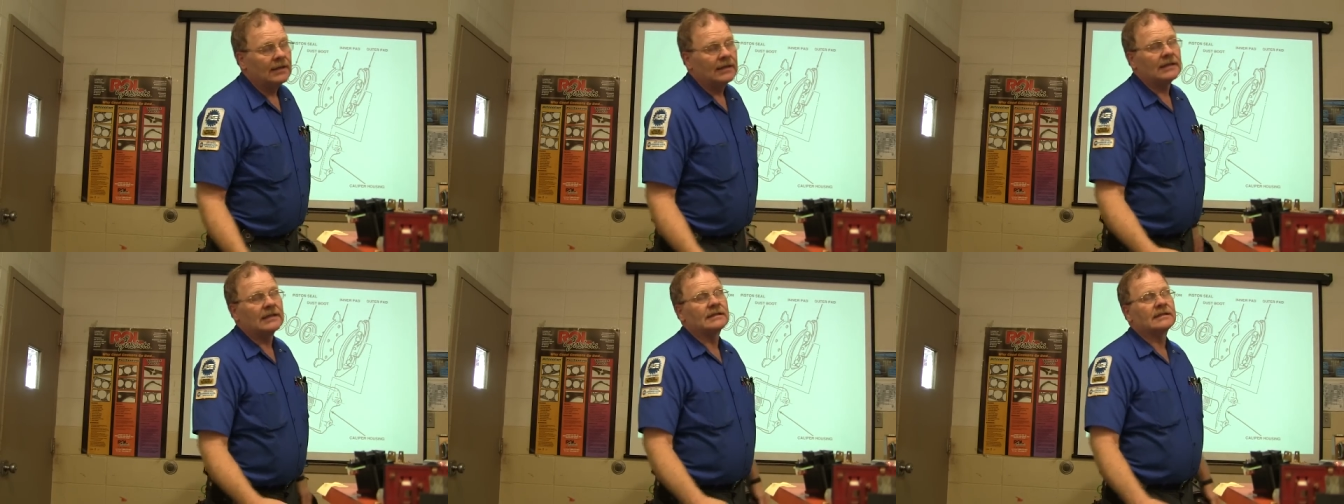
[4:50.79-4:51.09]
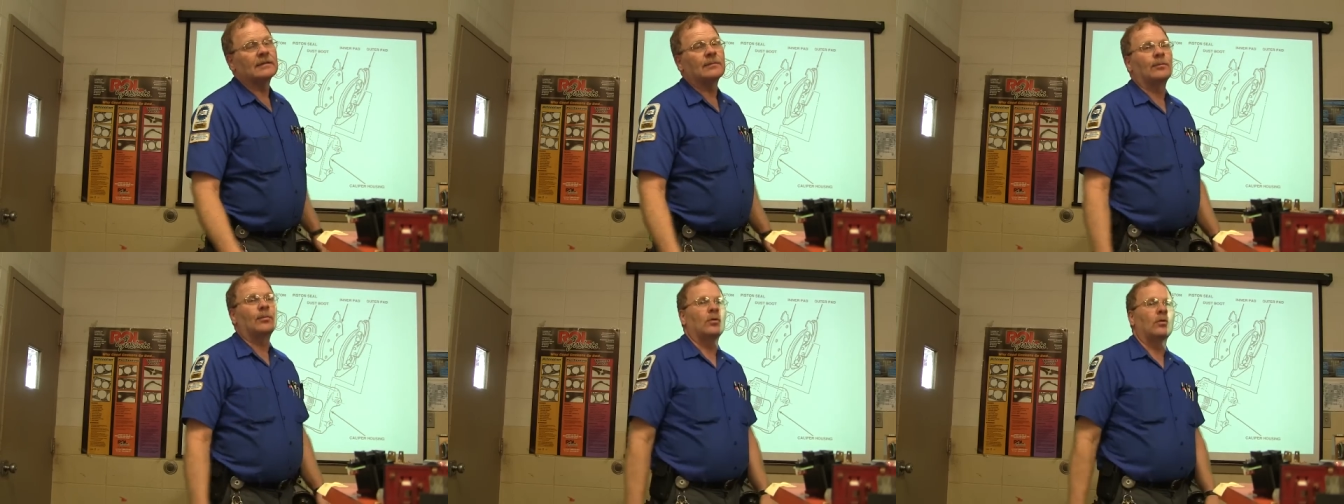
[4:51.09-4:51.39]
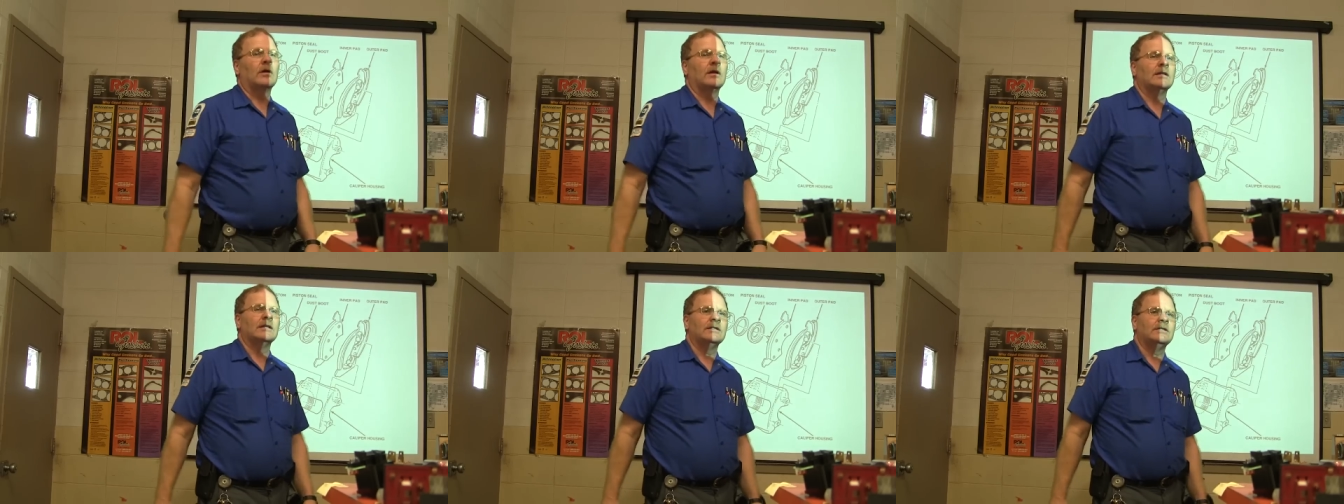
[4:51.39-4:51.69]
It's
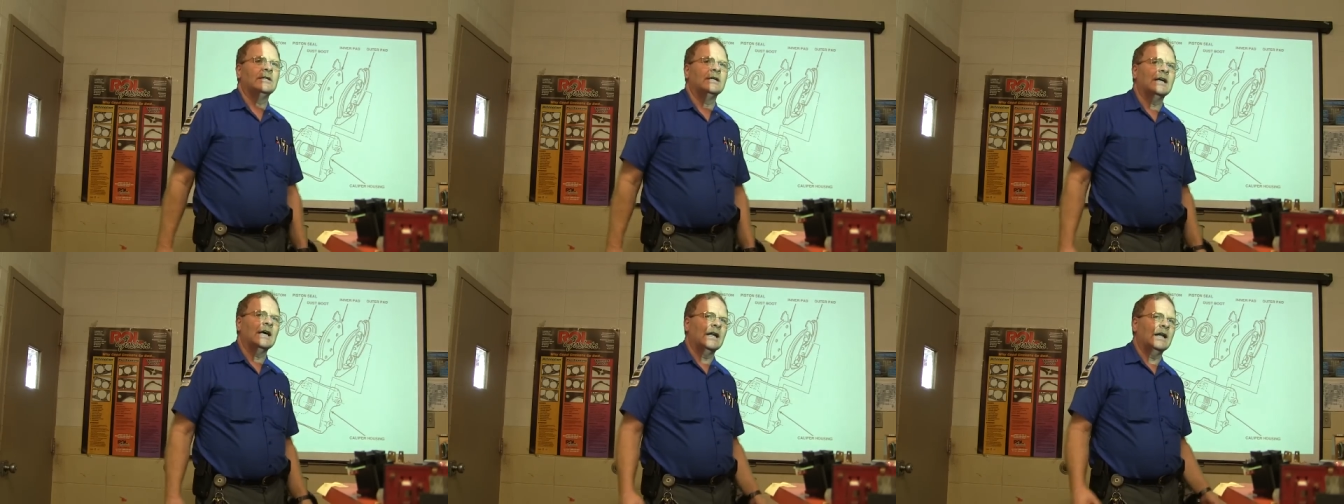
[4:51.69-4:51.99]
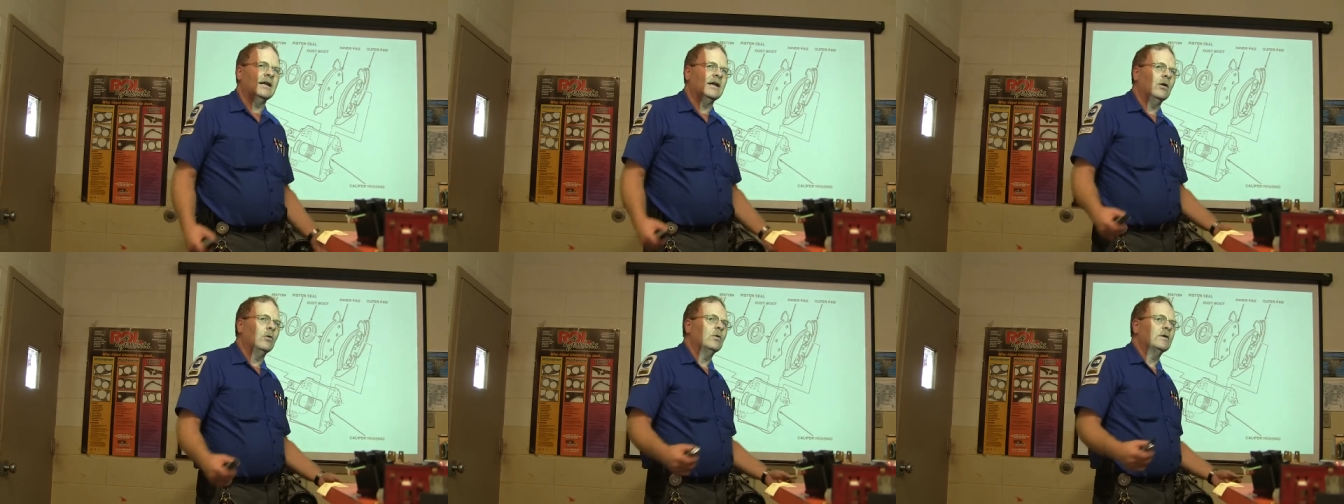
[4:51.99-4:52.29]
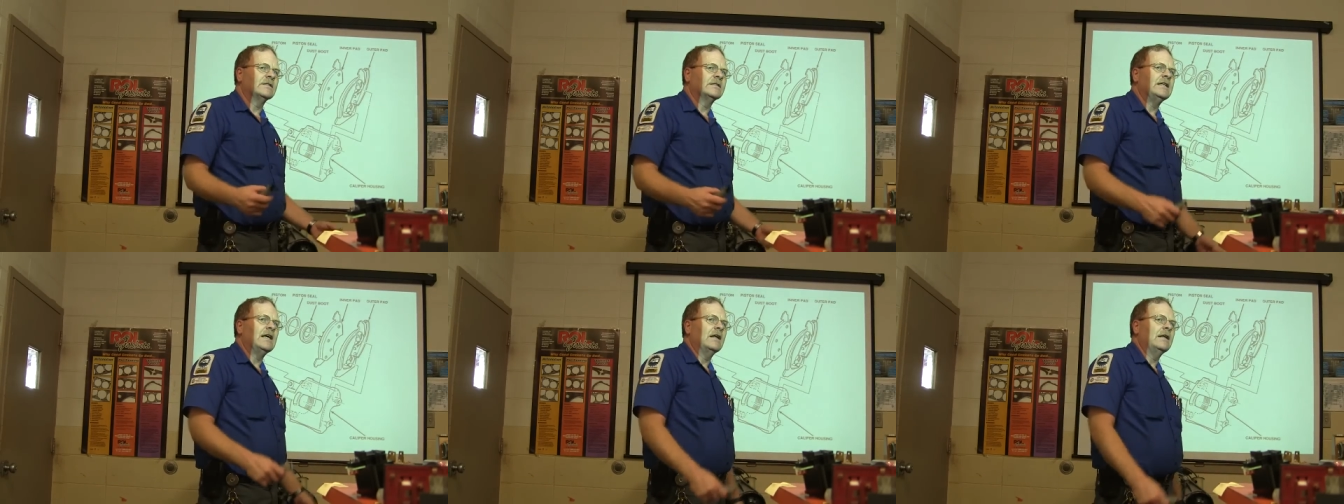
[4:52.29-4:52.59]
important that you kind of know
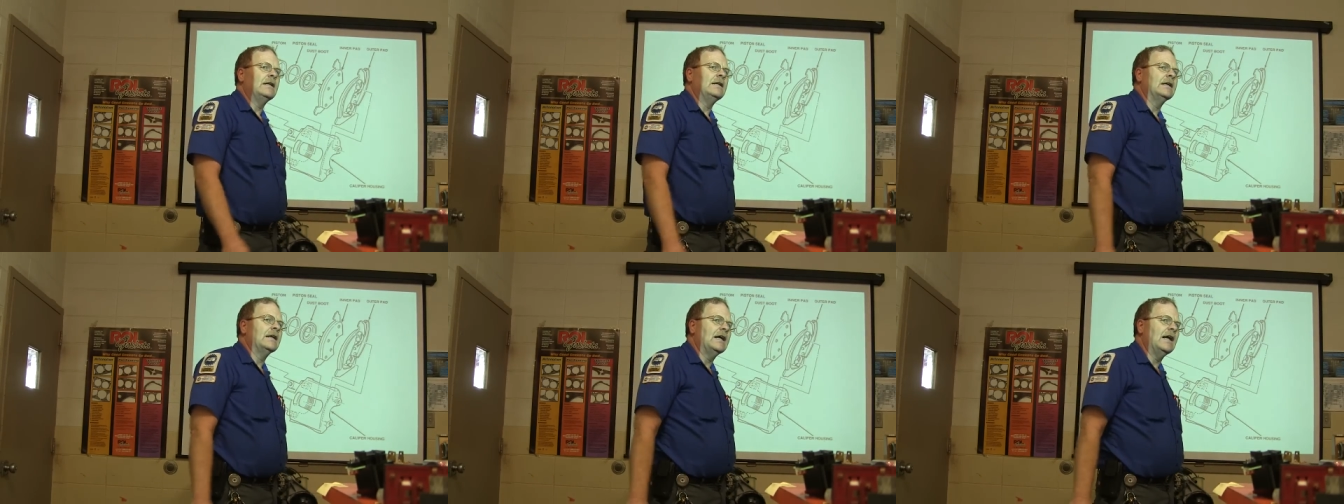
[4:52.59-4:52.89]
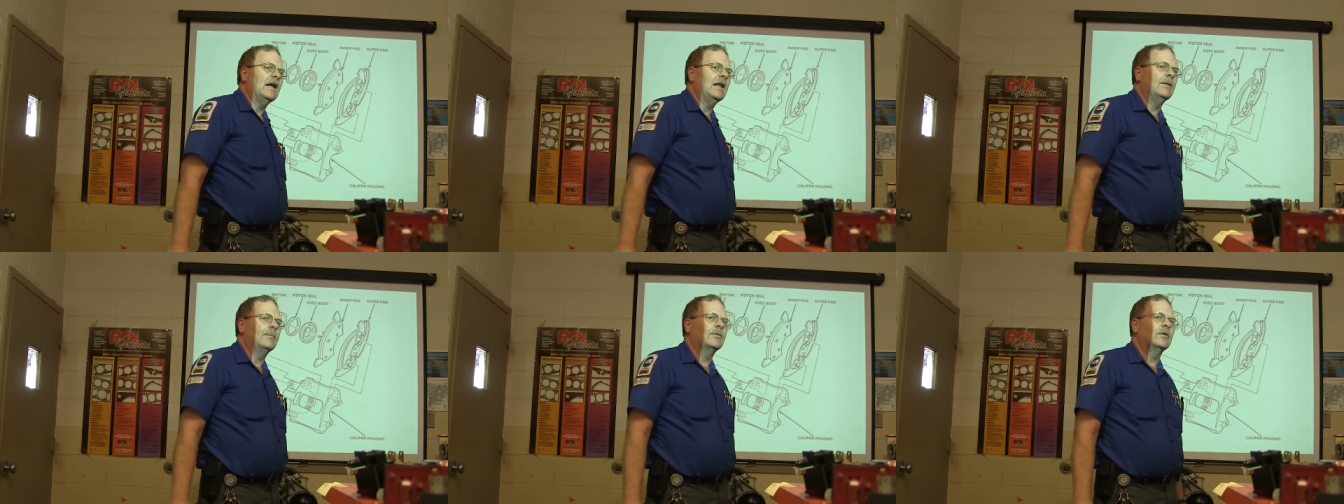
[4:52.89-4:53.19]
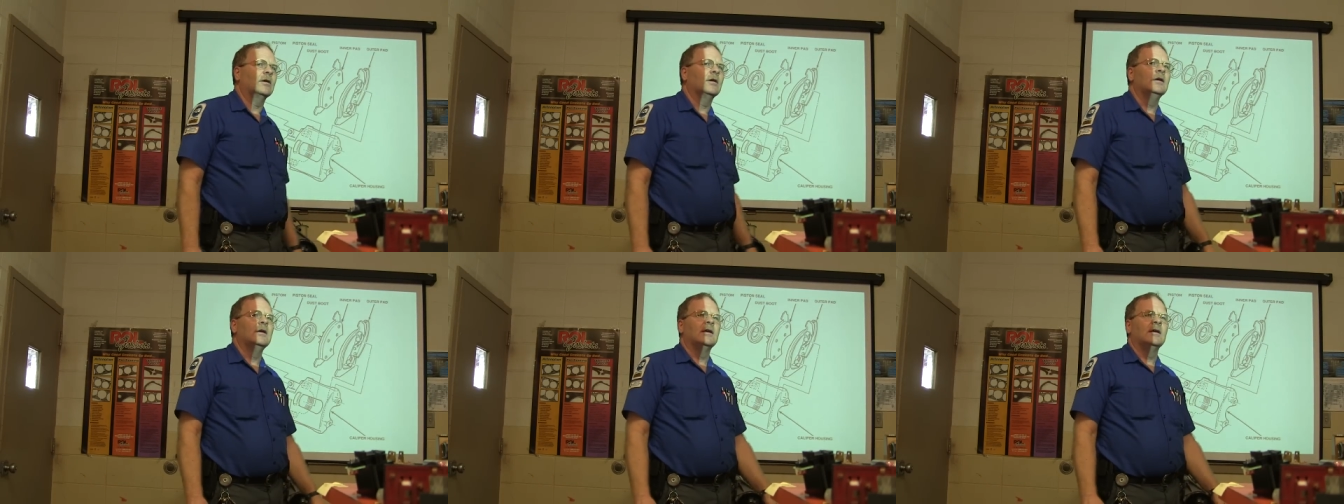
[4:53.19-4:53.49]
what's down in the
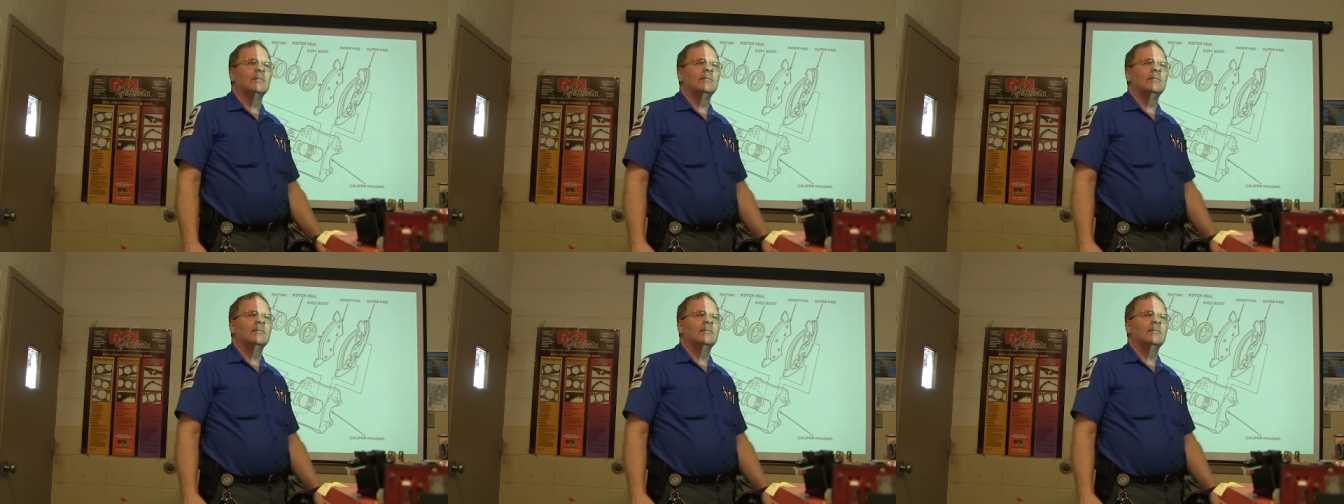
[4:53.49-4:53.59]
caliper,